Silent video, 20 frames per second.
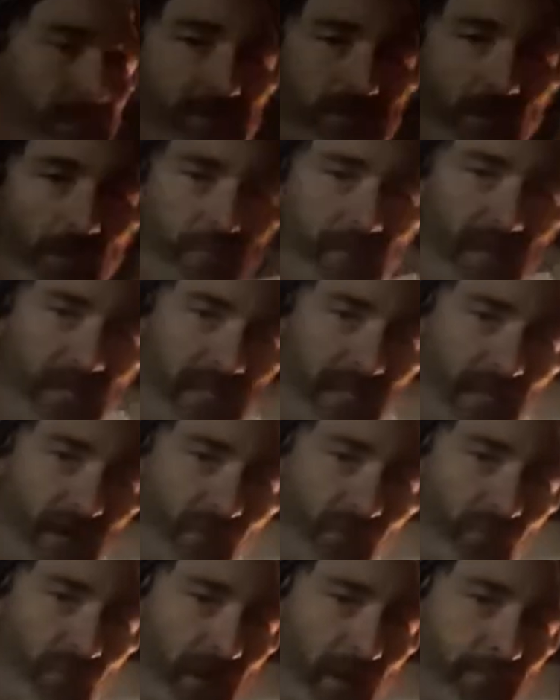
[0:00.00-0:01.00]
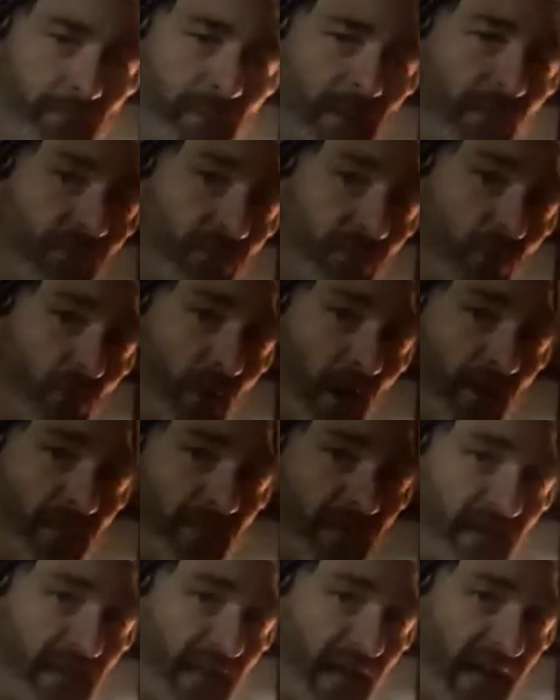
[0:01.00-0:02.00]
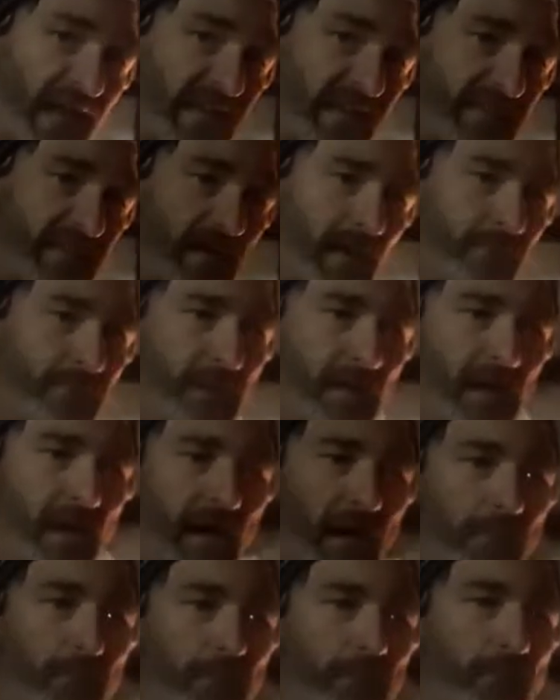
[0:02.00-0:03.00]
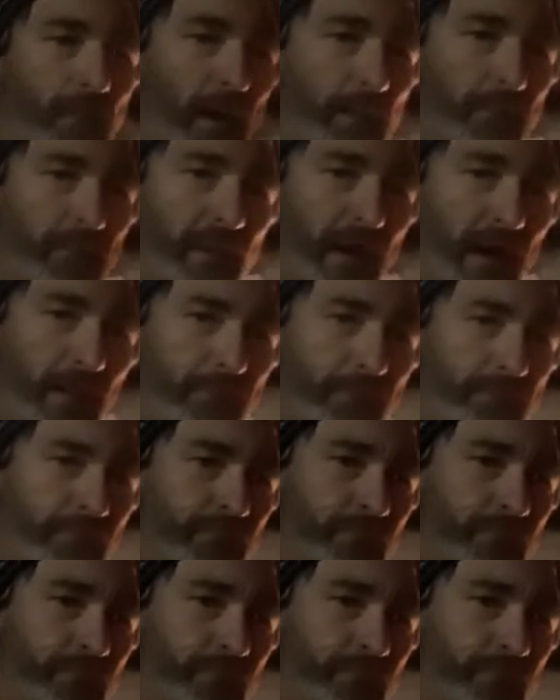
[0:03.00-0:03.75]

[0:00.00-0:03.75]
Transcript: so I'm going to let it rip, and throughout the night, I'm going to bump it up